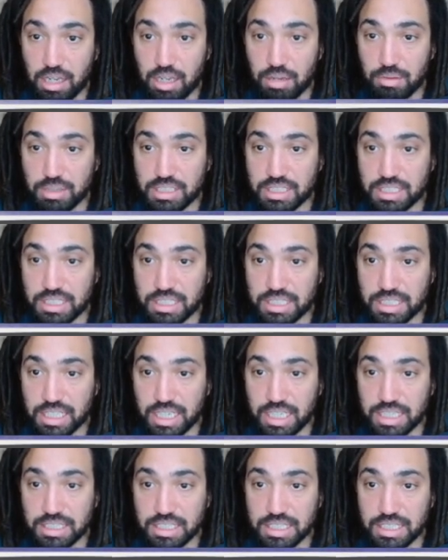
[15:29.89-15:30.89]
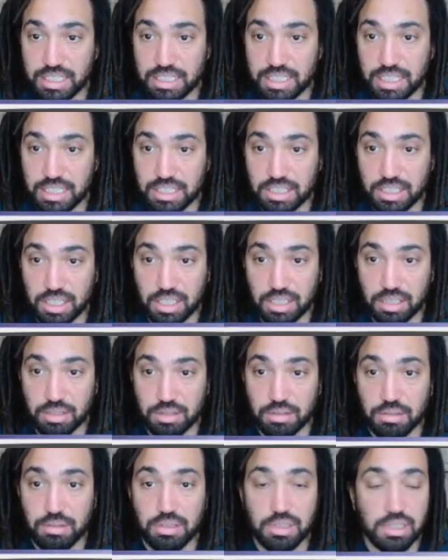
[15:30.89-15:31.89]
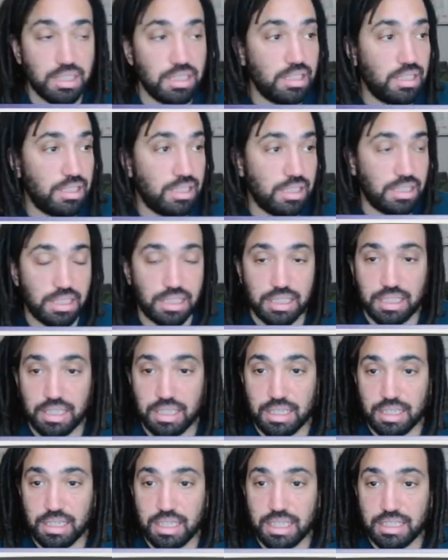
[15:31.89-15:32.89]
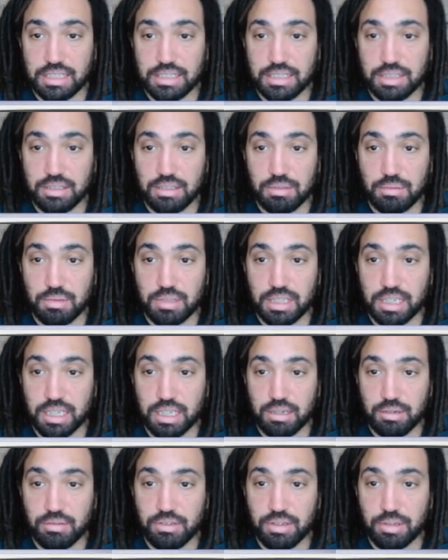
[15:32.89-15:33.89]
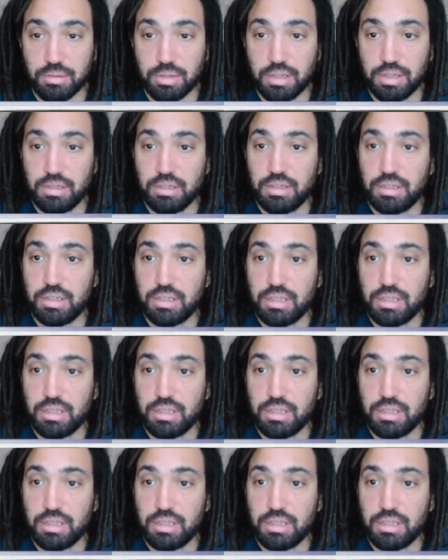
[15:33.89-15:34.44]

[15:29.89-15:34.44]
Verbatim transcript: which in this case is a circle, and that did not work out very well.